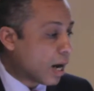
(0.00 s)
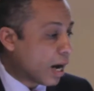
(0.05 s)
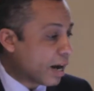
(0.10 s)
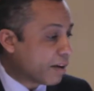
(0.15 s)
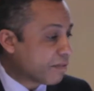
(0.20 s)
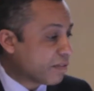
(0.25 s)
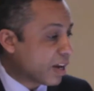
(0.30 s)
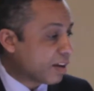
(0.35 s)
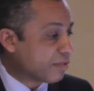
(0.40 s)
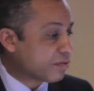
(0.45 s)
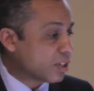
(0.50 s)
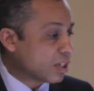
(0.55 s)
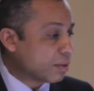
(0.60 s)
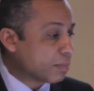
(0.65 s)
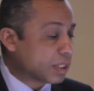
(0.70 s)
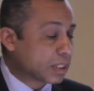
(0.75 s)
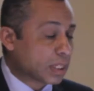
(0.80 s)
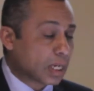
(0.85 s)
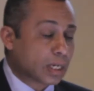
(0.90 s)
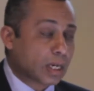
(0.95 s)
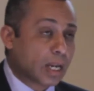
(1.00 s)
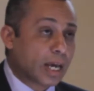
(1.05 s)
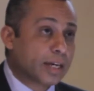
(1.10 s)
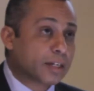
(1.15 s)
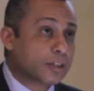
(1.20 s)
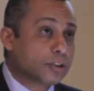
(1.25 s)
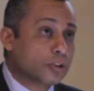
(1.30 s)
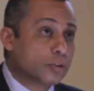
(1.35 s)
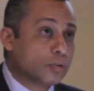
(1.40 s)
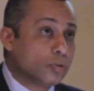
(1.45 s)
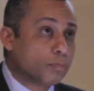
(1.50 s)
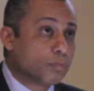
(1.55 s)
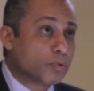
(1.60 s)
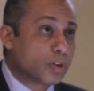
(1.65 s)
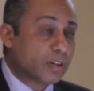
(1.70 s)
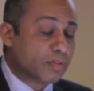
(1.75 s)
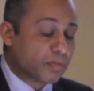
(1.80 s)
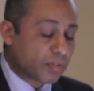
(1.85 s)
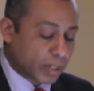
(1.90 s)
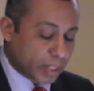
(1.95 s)
IVF treatment, I'd like to
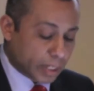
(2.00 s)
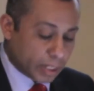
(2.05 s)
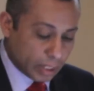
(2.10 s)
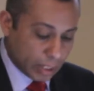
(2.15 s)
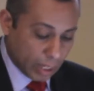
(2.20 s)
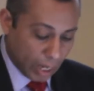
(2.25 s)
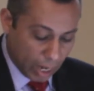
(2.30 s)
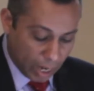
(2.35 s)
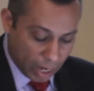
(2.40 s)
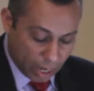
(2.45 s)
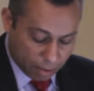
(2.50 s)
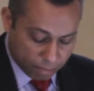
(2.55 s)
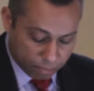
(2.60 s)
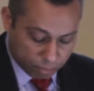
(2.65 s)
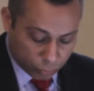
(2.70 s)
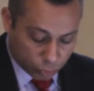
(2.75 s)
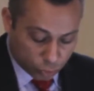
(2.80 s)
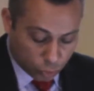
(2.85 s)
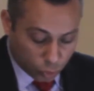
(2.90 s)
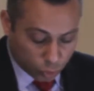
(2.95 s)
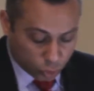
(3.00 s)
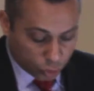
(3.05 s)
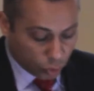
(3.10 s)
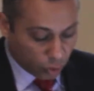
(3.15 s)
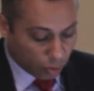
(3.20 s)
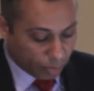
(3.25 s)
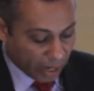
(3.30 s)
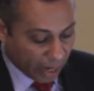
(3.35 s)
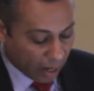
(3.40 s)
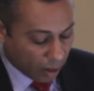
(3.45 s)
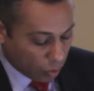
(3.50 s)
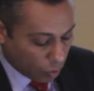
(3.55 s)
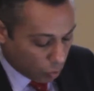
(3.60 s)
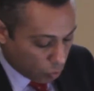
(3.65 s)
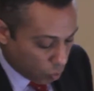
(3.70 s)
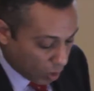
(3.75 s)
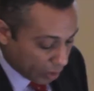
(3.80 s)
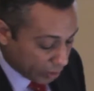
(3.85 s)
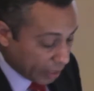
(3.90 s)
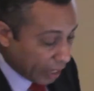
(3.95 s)
briefly talk to you about
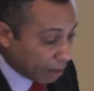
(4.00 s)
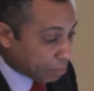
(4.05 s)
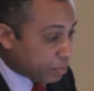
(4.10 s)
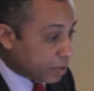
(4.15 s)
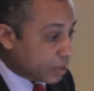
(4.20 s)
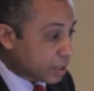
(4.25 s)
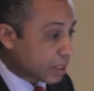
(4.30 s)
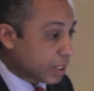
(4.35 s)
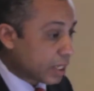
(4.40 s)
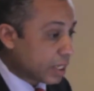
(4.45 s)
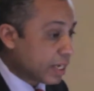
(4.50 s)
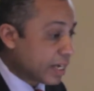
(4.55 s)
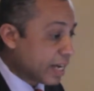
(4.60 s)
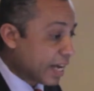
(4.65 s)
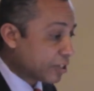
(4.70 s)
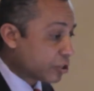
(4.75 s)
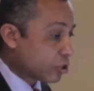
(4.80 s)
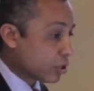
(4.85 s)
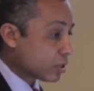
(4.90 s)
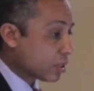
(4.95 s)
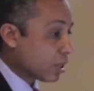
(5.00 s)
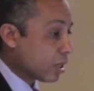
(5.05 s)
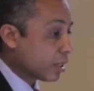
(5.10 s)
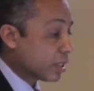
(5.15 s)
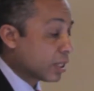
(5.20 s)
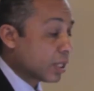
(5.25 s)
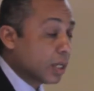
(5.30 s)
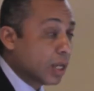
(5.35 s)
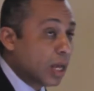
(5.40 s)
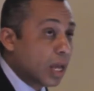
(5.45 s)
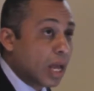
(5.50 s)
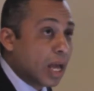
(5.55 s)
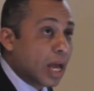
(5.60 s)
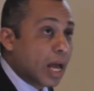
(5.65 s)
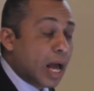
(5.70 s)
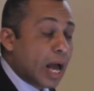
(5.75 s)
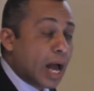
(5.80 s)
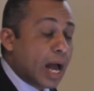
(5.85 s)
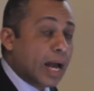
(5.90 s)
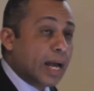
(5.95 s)
what happens in a natural cycle
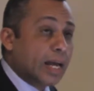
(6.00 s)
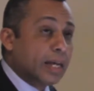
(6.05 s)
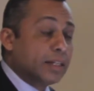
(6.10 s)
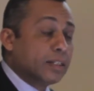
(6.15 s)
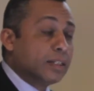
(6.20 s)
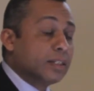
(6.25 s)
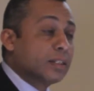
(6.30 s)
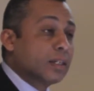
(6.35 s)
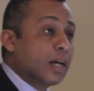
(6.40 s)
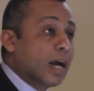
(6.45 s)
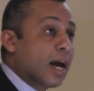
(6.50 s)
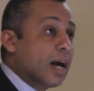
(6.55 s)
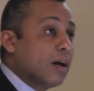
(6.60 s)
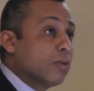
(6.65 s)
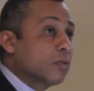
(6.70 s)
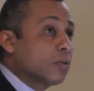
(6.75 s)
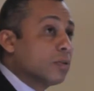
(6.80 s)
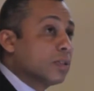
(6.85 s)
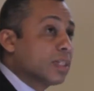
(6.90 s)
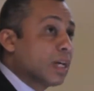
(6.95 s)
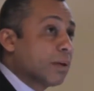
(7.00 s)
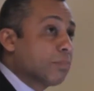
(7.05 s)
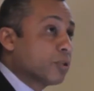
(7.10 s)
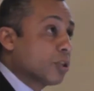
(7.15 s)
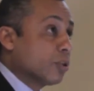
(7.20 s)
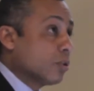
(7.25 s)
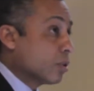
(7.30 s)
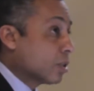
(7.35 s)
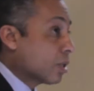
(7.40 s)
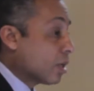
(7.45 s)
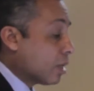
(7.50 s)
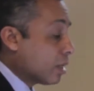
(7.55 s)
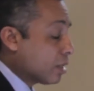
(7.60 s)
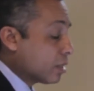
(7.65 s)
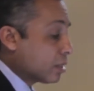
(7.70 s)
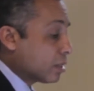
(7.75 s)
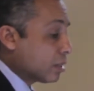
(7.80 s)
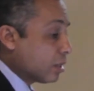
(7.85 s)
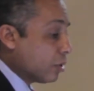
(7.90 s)
and how conception occurs